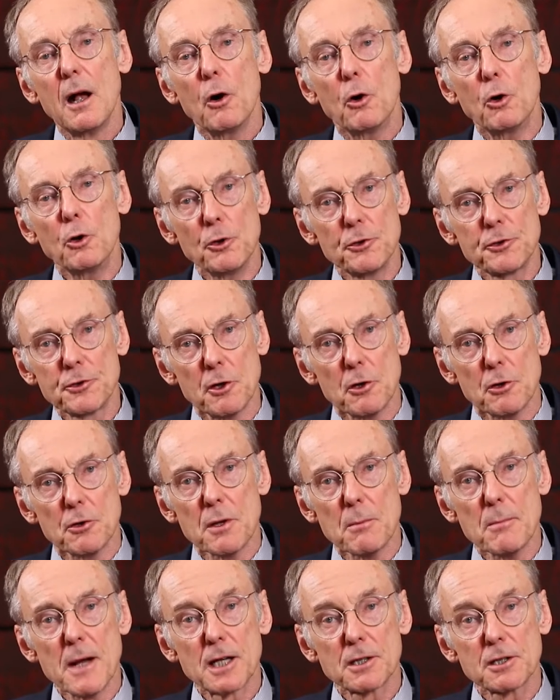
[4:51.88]
Also,
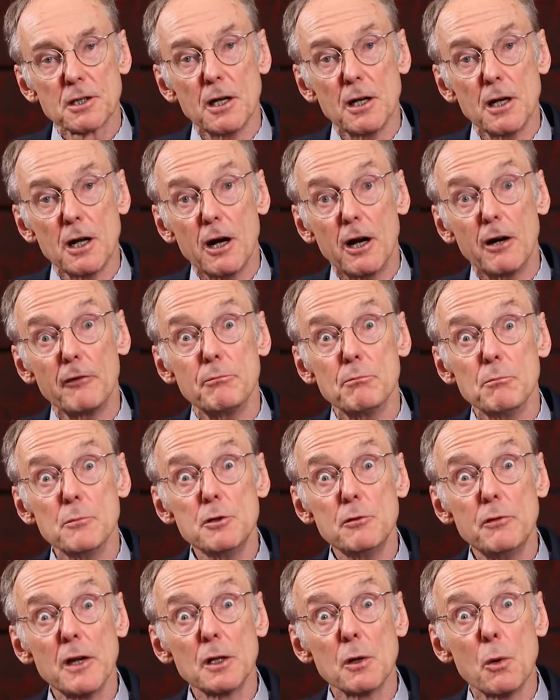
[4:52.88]
the matter of
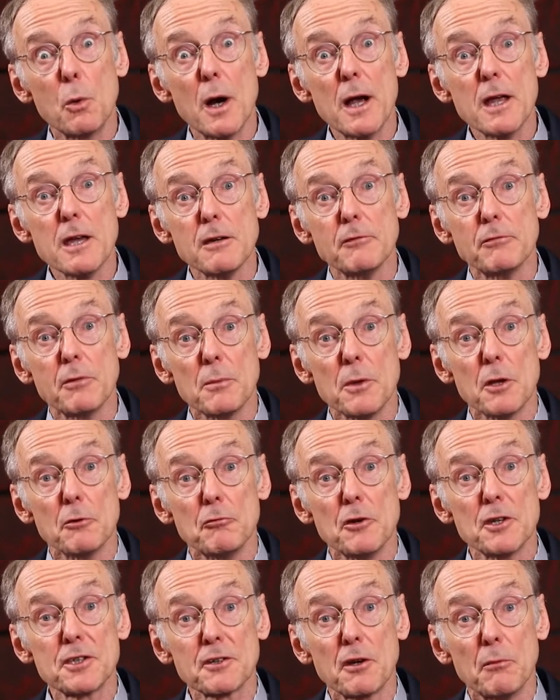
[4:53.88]
moving away from the
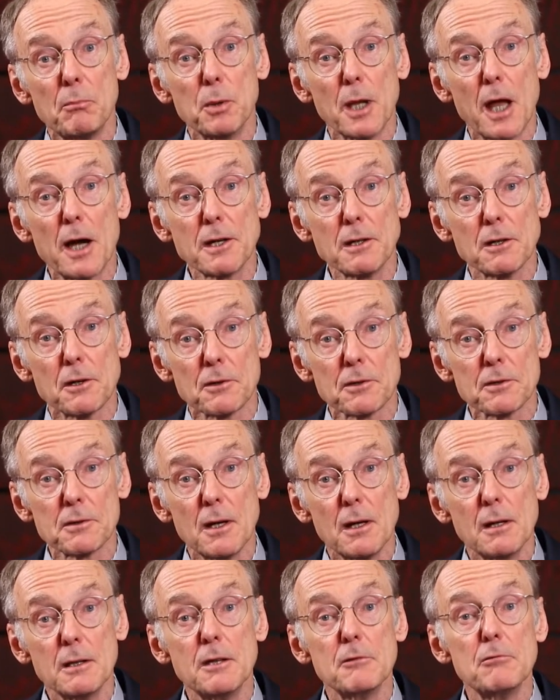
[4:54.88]
risk of blindness,
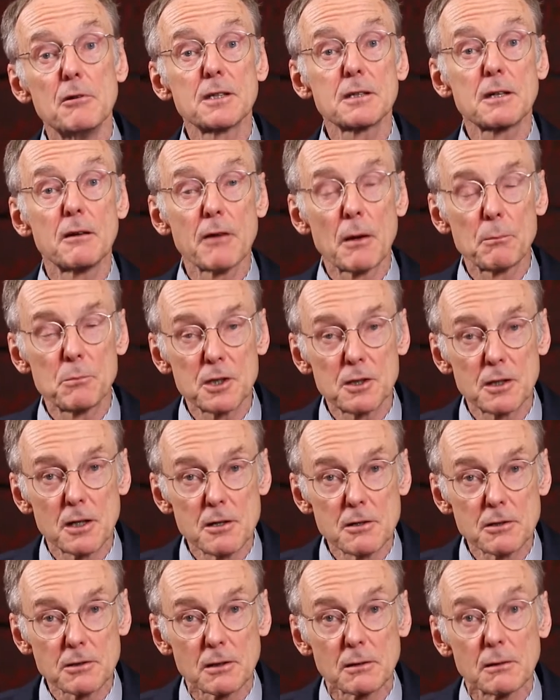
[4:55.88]
the risk of
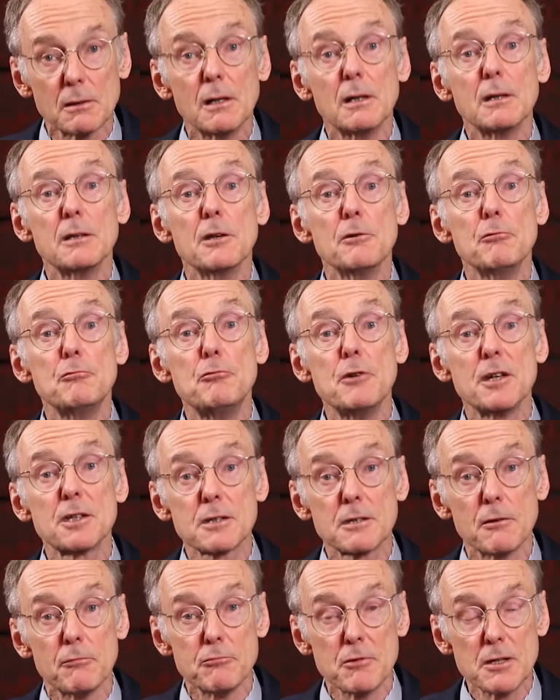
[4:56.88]
amputation, the
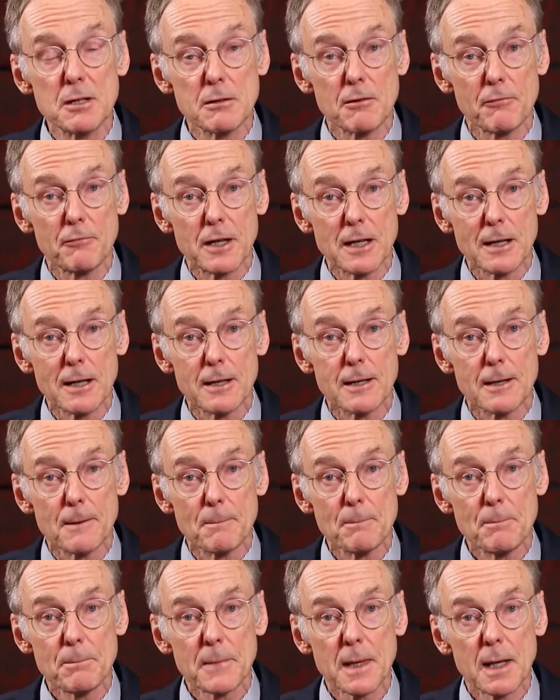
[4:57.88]
risk of renal failure.
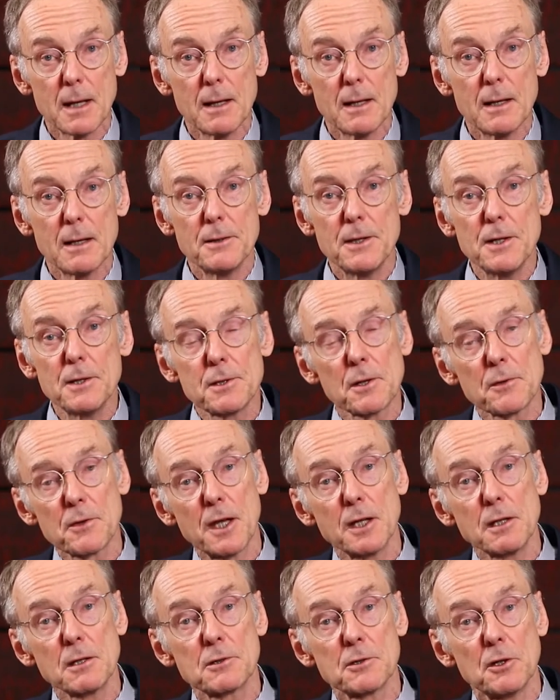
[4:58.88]
These are
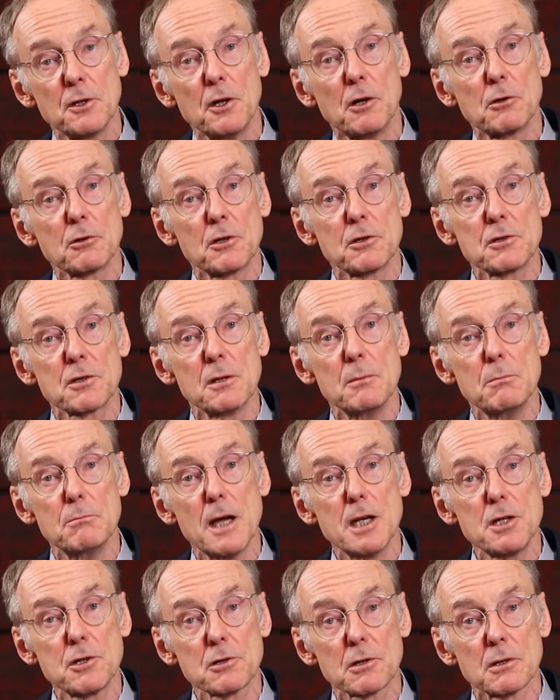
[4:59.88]
things that doctors can
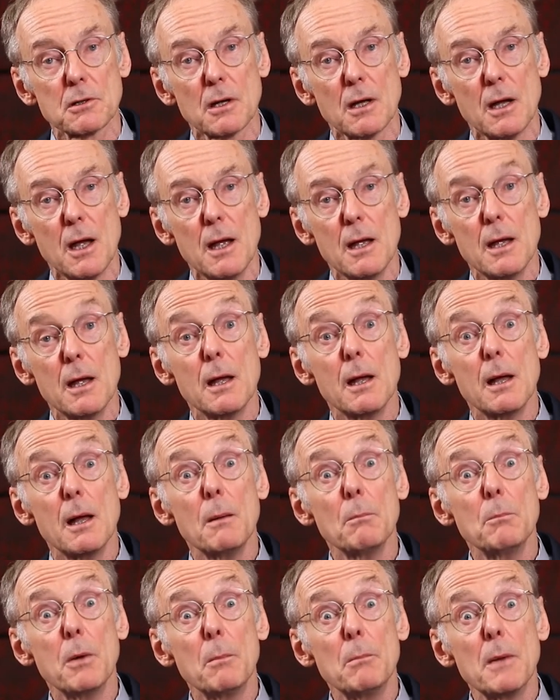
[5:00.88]
mention,
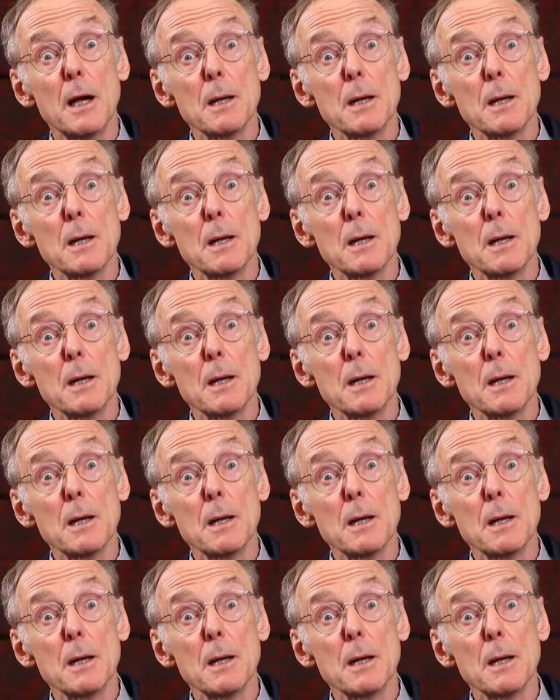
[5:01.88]
but